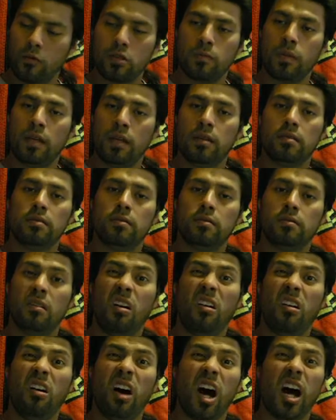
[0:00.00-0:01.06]
which means
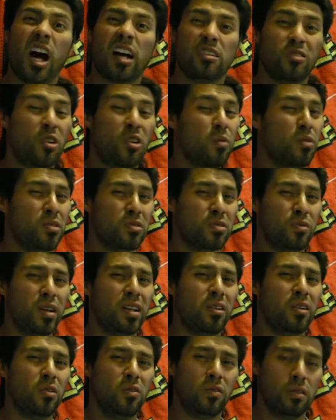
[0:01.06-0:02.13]
October is
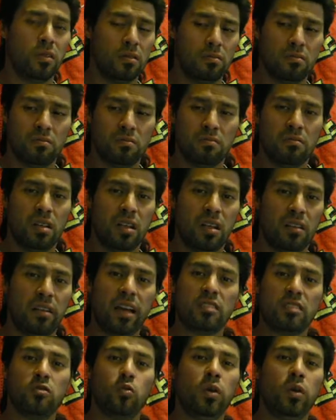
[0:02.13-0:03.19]
already over.
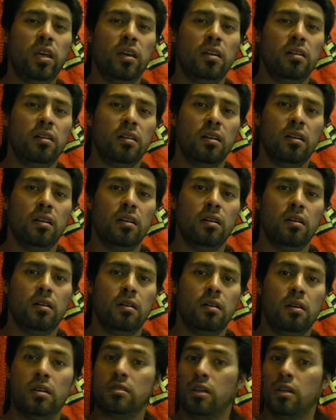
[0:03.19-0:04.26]
Next week
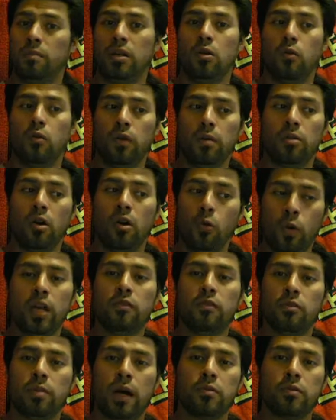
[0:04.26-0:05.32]
is going to be November. A
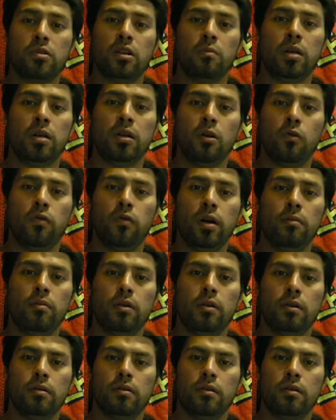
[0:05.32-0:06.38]
week from now is going to be
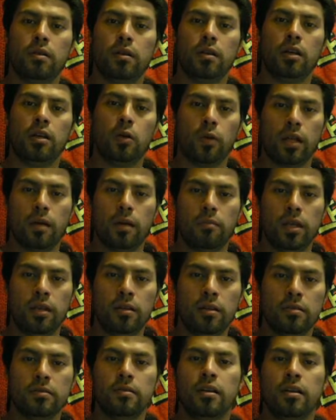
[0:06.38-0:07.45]
November. You know what that
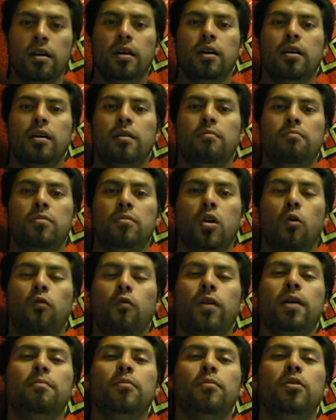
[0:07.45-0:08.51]
means?
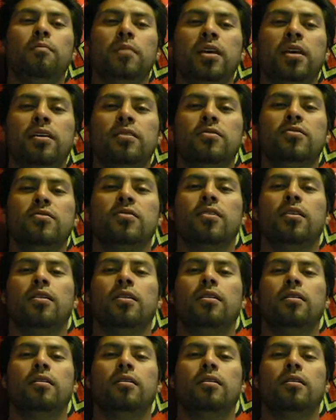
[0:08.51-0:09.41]
November means